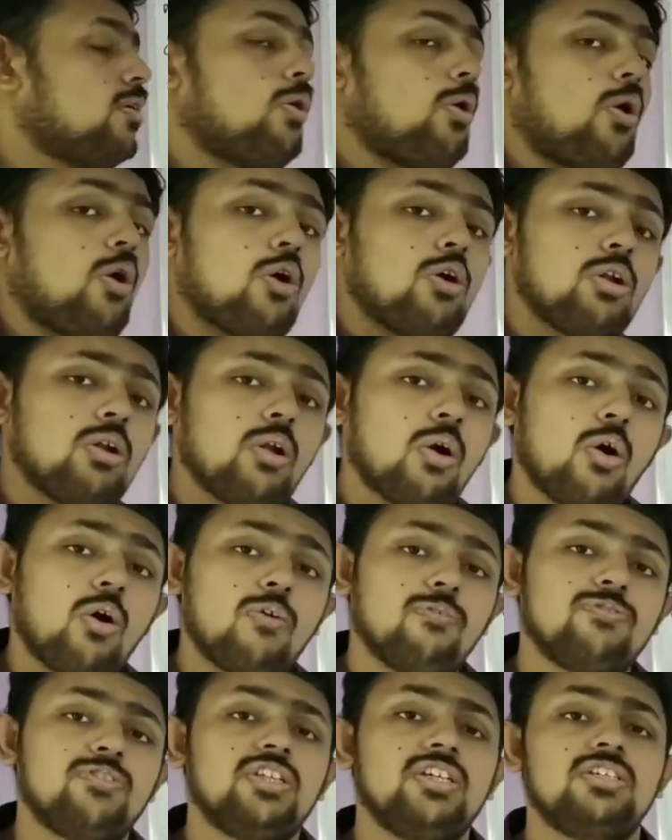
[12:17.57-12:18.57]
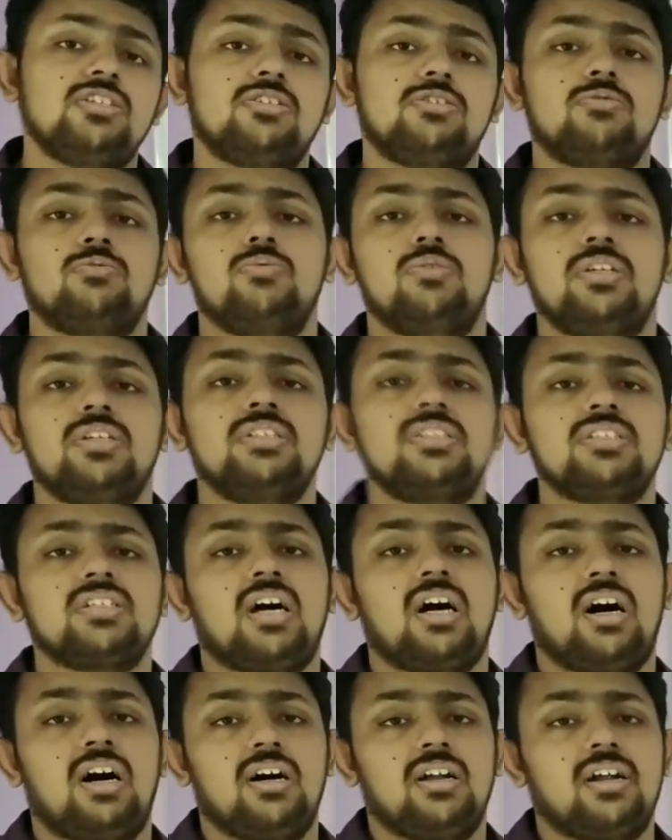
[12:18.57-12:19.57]
All of the students
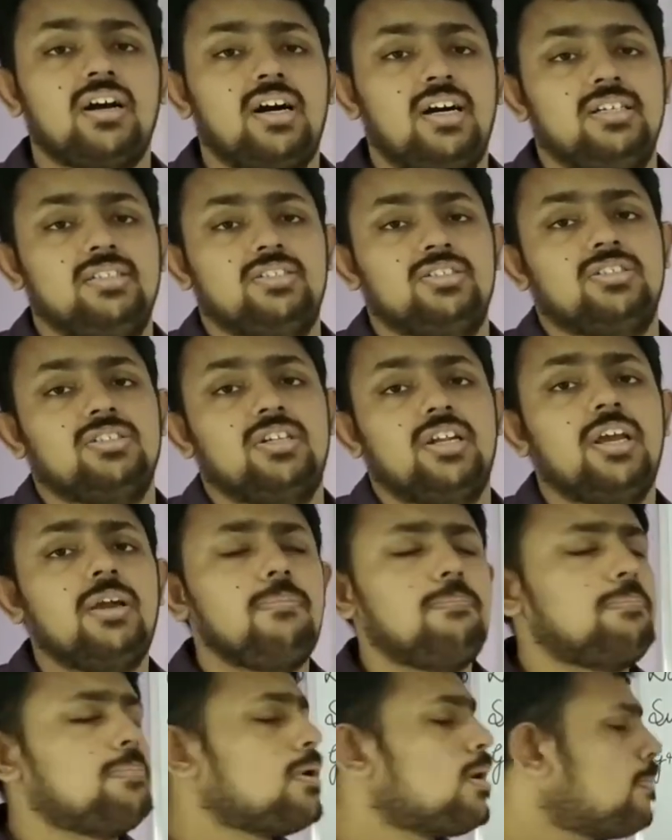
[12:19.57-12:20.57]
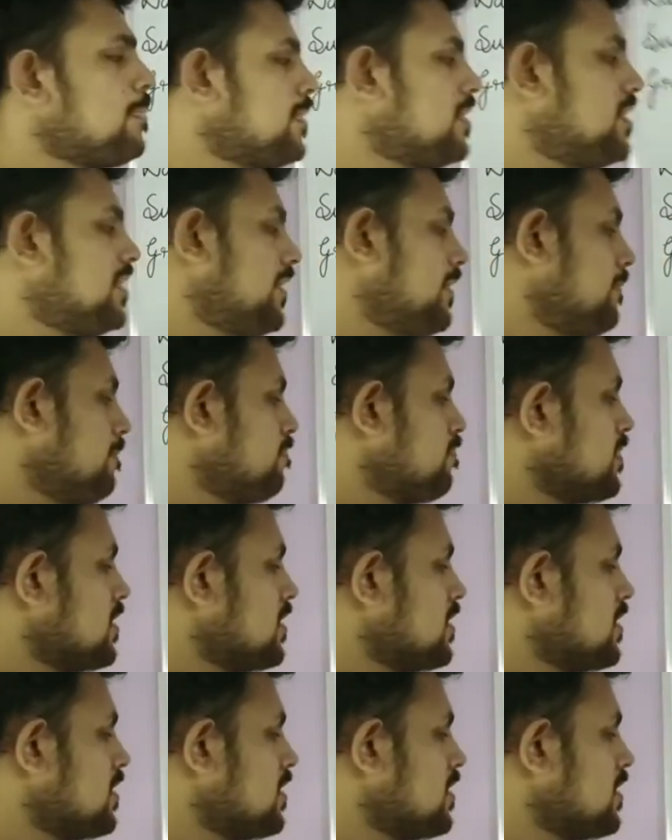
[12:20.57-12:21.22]
are answering properly.